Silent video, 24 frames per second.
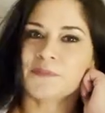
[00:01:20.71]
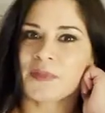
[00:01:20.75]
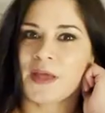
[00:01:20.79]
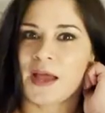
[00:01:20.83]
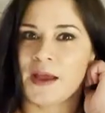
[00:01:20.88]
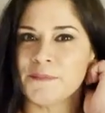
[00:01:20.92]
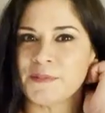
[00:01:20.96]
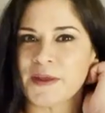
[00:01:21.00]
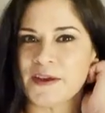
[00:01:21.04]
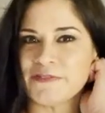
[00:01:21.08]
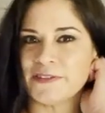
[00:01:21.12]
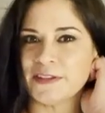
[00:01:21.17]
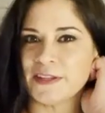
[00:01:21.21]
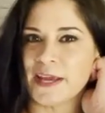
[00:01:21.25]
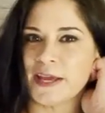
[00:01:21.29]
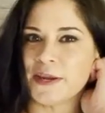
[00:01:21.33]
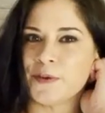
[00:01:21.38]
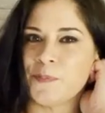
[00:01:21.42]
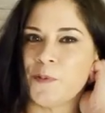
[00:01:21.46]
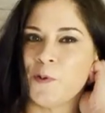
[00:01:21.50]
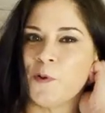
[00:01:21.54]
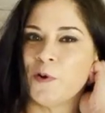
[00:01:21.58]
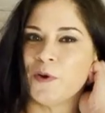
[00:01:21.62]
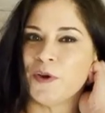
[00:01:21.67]
I'm definitely at a
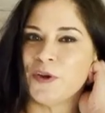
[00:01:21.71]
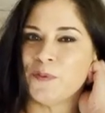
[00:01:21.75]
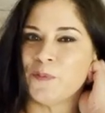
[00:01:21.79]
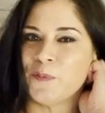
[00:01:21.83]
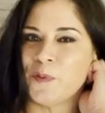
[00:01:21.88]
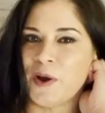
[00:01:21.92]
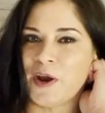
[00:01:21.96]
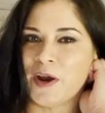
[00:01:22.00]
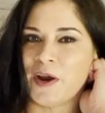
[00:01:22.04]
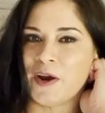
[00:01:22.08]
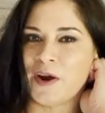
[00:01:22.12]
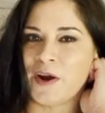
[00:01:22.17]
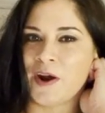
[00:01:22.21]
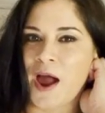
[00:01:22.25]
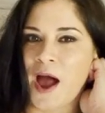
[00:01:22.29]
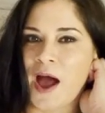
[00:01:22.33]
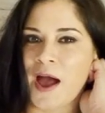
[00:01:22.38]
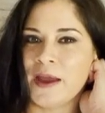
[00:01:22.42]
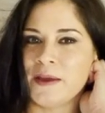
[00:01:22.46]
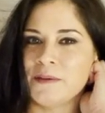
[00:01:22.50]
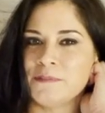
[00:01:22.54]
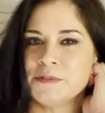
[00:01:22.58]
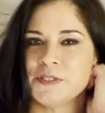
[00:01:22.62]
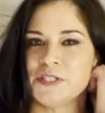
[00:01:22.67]
point where
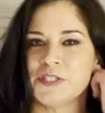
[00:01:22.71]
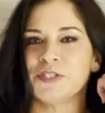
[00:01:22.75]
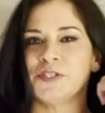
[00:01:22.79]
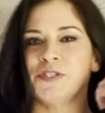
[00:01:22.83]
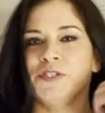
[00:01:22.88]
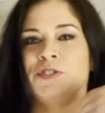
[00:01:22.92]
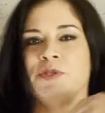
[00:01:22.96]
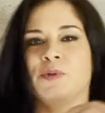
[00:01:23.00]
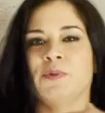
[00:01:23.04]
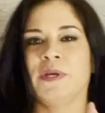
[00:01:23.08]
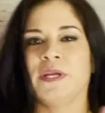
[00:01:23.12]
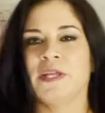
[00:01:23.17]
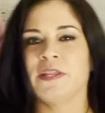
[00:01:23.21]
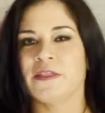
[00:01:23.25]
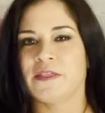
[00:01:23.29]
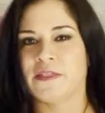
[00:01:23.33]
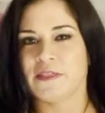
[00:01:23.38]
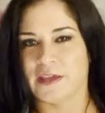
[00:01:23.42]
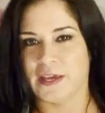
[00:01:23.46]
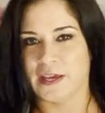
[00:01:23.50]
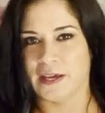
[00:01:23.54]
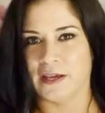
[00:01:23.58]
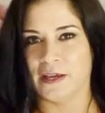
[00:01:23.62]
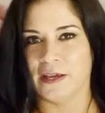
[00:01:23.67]
I'm just doing
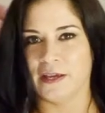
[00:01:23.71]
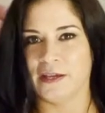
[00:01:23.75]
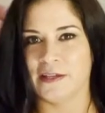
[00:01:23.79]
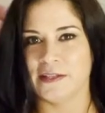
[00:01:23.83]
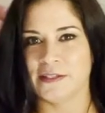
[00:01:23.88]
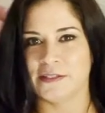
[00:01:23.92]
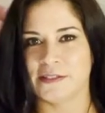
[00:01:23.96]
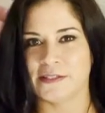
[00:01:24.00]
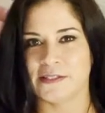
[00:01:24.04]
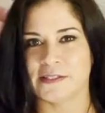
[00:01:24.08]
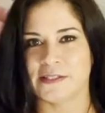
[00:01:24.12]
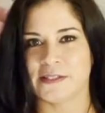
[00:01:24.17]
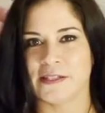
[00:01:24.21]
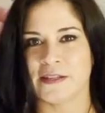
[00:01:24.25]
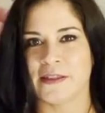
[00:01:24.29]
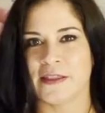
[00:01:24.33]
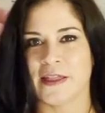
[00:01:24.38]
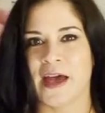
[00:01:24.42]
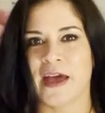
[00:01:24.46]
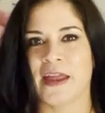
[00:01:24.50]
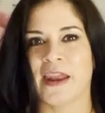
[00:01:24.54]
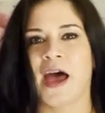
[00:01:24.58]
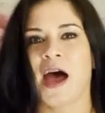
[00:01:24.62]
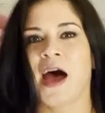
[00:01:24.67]
things
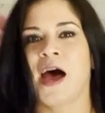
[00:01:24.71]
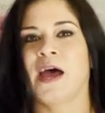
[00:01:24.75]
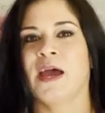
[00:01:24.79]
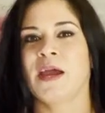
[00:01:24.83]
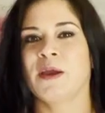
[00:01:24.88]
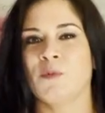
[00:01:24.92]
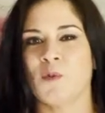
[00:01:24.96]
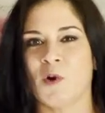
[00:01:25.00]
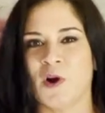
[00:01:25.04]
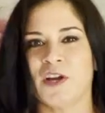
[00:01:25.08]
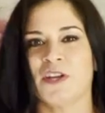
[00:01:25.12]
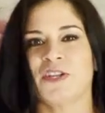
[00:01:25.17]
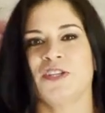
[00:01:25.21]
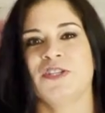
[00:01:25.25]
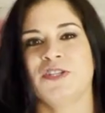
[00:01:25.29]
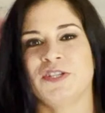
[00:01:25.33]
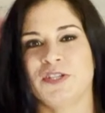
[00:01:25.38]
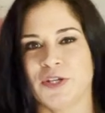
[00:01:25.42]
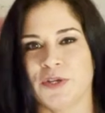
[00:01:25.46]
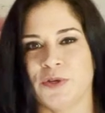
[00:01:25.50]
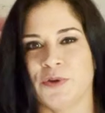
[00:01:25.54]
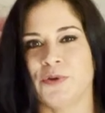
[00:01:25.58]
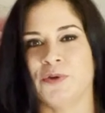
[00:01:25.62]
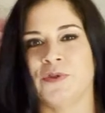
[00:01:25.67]
that I want to
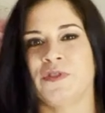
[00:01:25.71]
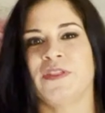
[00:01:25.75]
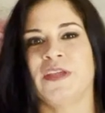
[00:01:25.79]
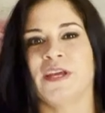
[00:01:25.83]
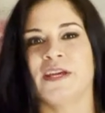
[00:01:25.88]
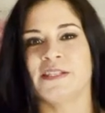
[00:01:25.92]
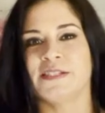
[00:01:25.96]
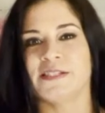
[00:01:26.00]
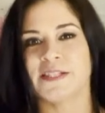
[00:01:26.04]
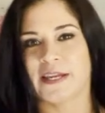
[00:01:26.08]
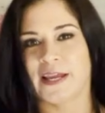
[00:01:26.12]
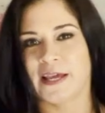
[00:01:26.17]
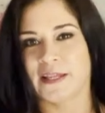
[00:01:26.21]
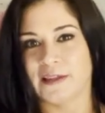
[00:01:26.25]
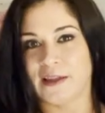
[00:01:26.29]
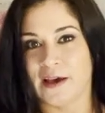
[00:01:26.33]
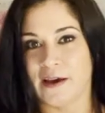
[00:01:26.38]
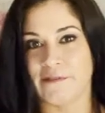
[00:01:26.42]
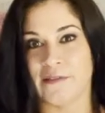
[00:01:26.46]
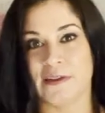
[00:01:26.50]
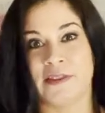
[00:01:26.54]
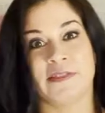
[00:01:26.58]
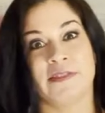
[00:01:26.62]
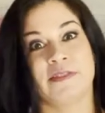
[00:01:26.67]
do, things that I
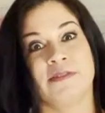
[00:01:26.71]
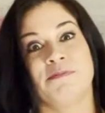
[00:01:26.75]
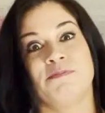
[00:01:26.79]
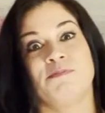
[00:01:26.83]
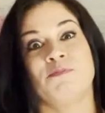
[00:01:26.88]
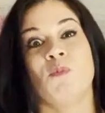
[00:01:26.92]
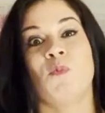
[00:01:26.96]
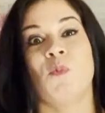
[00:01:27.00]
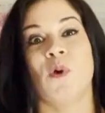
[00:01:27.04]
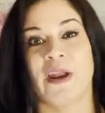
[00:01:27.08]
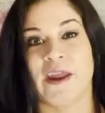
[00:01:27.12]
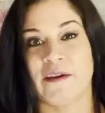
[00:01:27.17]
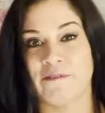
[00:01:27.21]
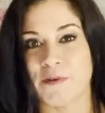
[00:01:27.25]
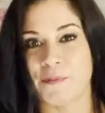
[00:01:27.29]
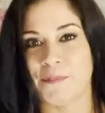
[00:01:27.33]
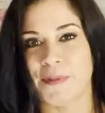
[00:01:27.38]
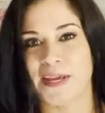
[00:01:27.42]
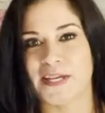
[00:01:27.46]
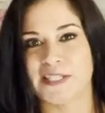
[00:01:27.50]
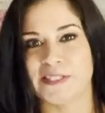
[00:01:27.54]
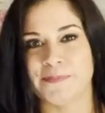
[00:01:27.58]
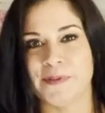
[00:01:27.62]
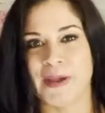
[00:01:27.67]
love, and whatever
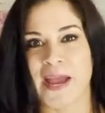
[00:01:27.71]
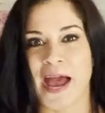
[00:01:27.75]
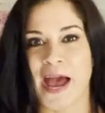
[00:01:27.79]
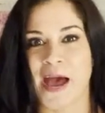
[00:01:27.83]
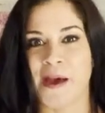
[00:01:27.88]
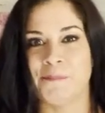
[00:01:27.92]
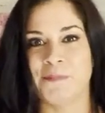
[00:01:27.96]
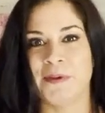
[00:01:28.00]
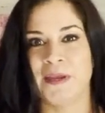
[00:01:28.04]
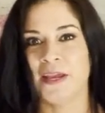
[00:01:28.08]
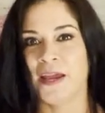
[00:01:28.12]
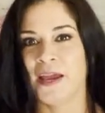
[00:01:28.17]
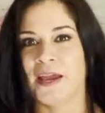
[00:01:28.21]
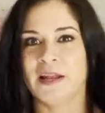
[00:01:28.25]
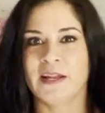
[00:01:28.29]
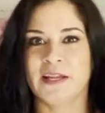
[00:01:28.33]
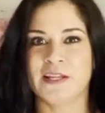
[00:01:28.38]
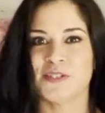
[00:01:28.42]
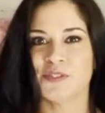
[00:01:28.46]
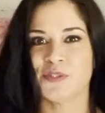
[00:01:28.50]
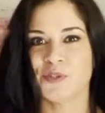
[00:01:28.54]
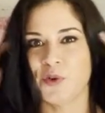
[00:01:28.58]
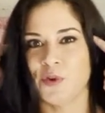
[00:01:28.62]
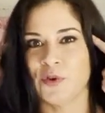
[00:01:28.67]
makes me happy and
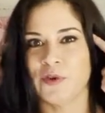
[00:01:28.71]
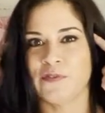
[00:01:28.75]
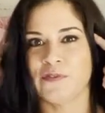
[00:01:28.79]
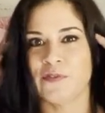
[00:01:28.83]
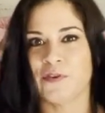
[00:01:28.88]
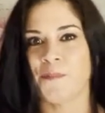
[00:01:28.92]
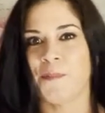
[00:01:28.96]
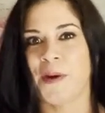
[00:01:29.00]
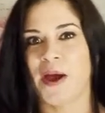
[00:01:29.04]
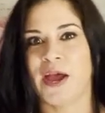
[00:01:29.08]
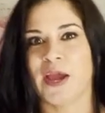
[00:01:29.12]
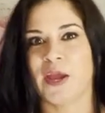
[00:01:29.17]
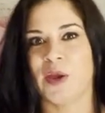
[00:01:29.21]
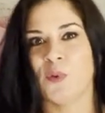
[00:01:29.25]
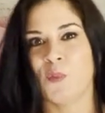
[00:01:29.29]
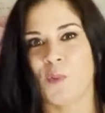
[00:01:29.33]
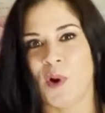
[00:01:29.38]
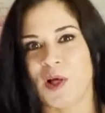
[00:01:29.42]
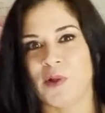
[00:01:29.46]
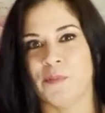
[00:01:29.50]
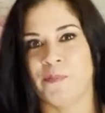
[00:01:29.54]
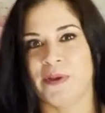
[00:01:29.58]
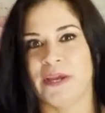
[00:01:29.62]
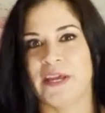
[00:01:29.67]
is good for my
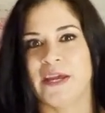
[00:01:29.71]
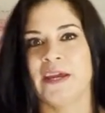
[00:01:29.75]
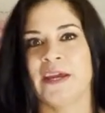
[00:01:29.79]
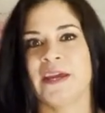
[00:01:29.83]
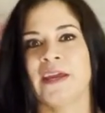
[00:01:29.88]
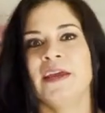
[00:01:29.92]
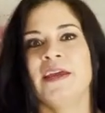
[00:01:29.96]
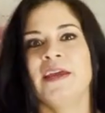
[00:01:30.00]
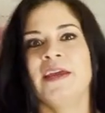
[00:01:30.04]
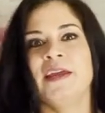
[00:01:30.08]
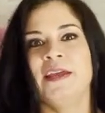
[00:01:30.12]
well-being.